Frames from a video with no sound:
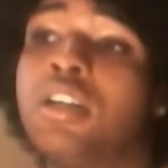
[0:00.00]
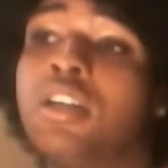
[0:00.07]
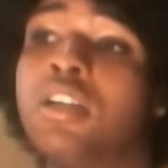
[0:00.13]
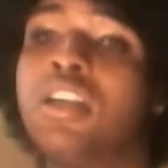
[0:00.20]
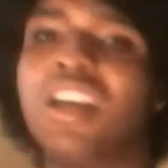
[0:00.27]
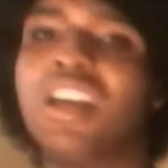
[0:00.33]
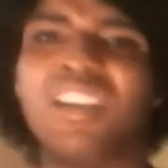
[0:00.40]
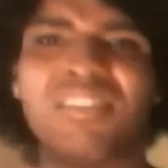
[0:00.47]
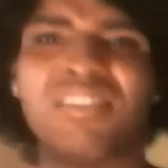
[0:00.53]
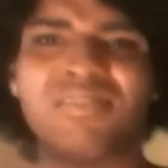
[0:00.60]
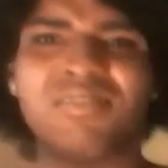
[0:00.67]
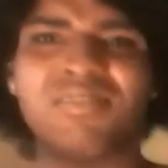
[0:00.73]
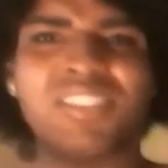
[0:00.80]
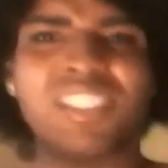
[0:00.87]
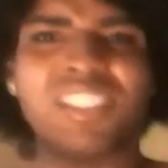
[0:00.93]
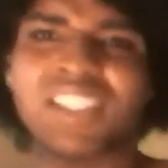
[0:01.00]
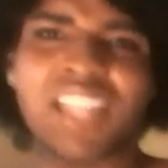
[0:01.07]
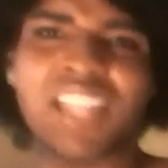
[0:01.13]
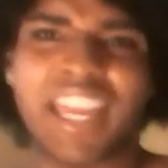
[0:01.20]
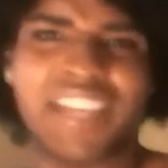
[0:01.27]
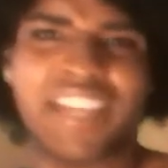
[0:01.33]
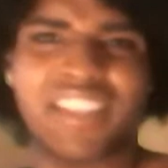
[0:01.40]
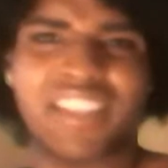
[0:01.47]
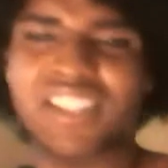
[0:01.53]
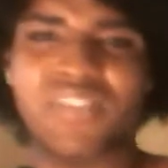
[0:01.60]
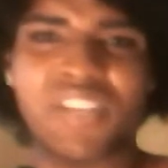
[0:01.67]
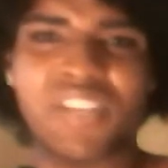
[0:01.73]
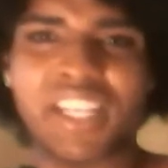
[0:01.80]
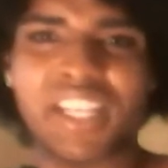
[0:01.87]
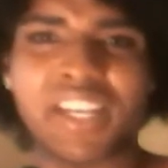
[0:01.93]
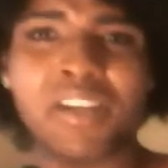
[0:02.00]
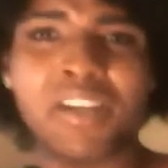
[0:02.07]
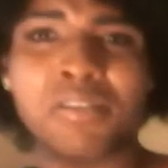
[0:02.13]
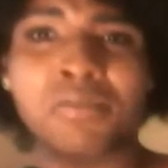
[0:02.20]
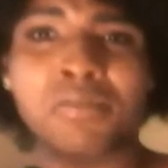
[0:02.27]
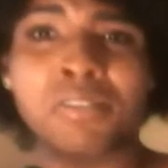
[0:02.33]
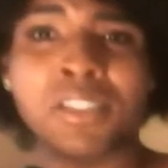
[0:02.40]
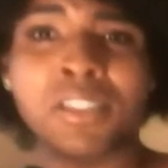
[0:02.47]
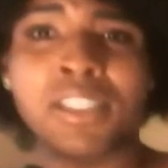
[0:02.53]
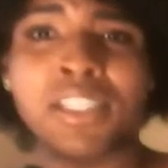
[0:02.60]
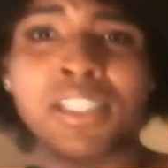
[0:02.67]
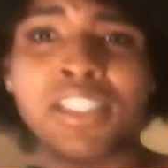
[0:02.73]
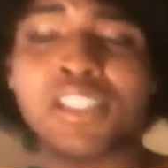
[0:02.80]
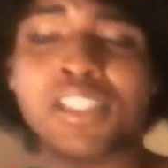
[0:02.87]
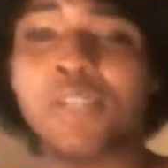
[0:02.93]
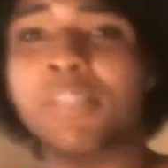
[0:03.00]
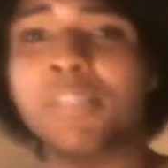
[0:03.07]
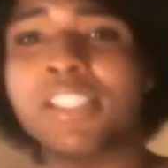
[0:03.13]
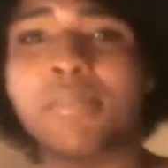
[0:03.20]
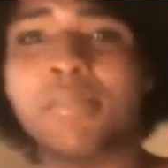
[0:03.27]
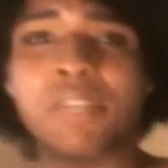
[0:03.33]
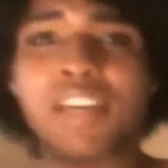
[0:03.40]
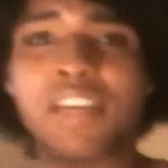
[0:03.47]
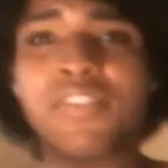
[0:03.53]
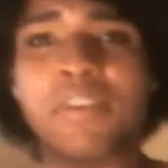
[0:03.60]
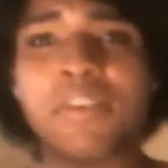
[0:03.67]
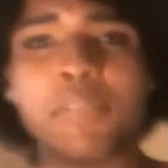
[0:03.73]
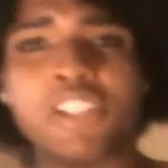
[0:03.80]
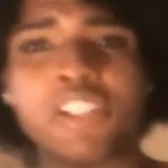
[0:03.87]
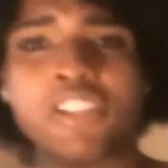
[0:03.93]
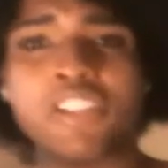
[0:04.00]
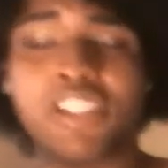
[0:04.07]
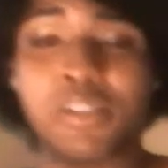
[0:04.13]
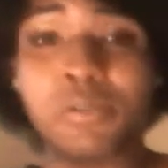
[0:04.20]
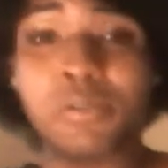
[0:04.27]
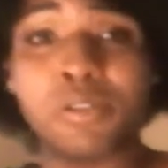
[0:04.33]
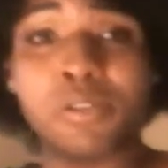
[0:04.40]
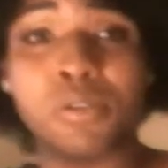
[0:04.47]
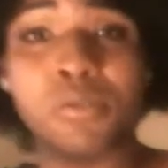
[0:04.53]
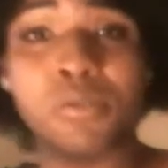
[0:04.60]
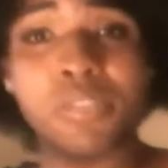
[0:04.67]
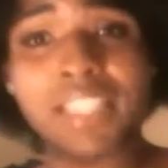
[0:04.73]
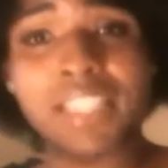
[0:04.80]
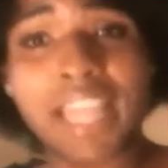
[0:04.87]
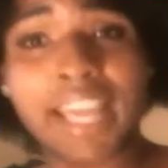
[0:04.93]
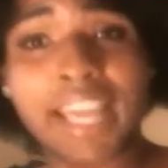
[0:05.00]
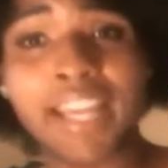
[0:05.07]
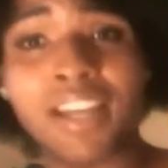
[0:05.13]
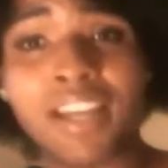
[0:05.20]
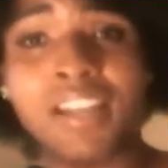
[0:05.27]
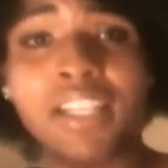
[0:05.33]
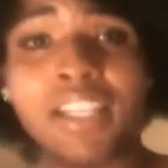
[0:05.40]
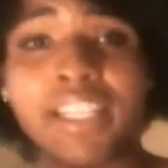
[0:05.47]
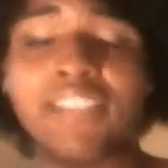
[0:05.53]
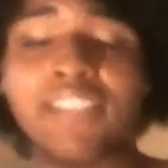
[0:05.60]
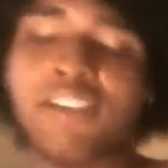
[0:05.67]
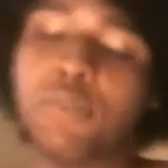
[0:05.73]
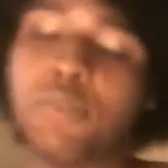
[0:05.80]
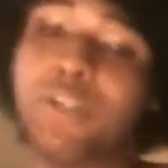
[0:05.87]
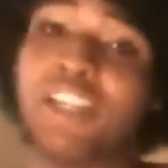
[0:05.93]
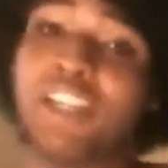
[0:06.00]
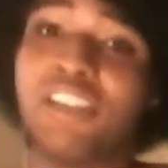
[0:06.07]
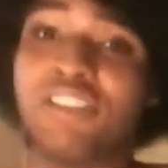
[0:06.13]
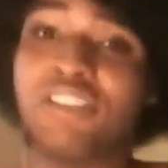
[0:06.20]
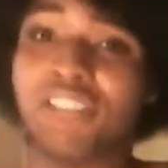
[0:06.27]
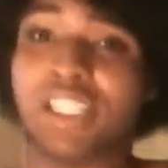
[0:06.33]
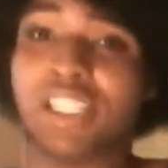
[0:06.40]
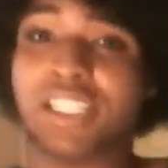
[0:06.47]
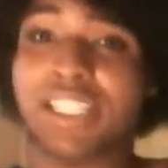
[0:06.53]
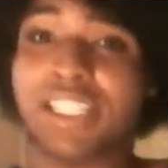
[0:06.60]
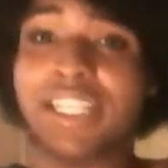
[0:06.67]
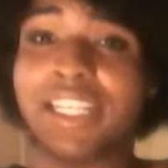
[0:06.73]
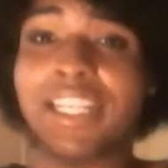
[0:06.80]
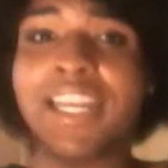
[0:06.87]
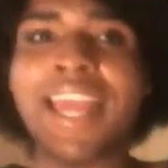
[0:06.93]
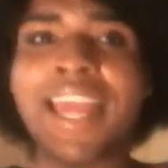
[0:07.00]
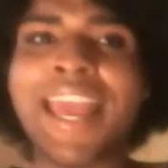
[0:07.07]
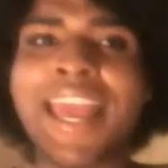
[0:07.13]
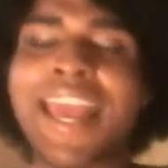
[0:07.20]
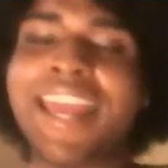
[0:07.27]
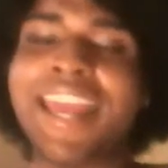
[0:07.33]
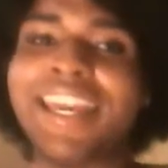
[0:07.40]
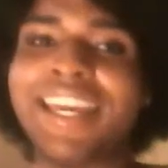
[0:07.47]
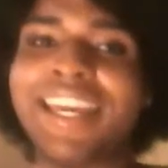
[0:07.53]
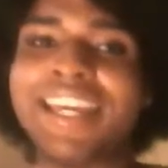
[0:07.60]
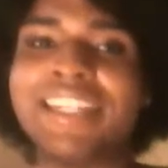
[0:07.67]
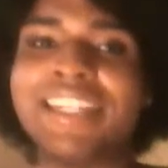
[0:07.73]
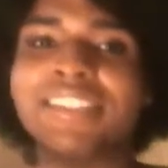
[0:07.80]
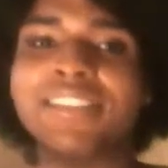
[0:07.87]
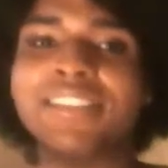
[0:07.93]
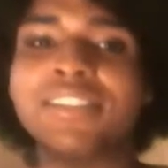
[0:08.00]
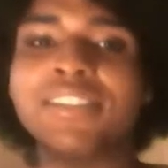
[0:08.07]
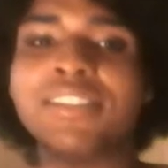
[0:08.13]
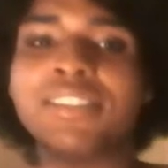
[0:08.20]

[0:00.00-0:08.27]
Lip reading: no, just like this video. Show me some love. I'm your new Tuesday here on We Are Androgyny. And